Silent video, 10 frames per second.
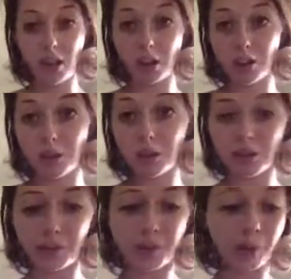Also,
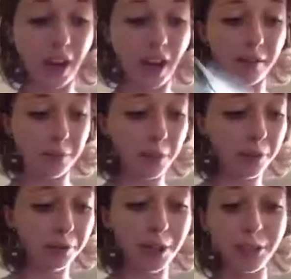if you have a
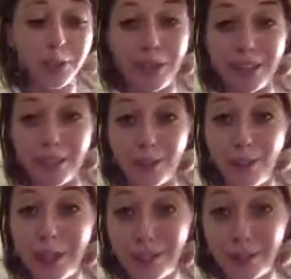boyfriend who has a
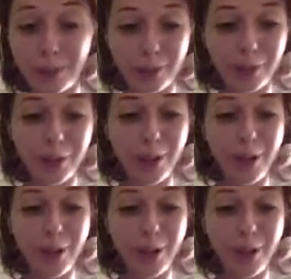sweet tooth,